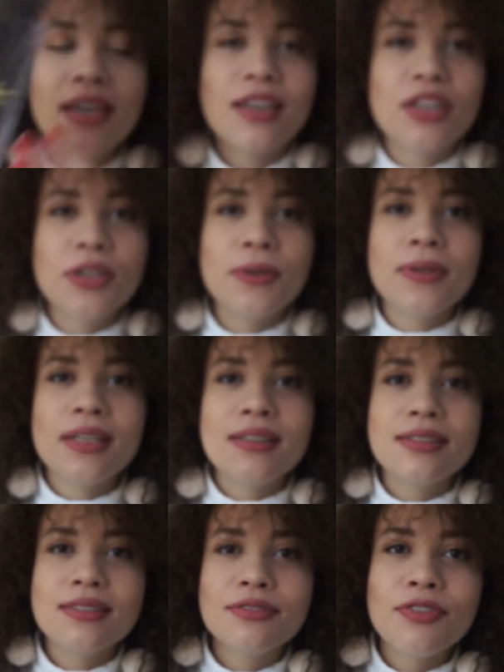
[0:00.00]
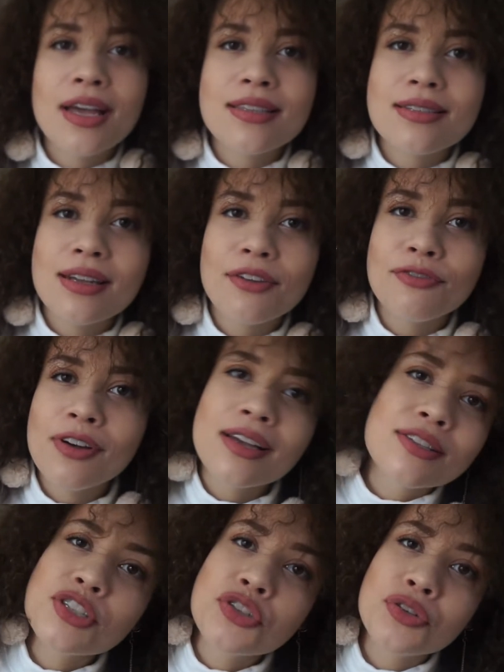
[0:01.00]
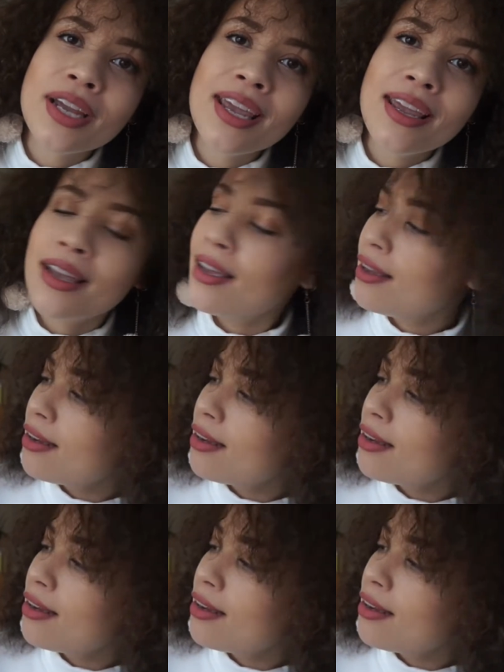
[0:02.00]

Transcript: like a cute little first tree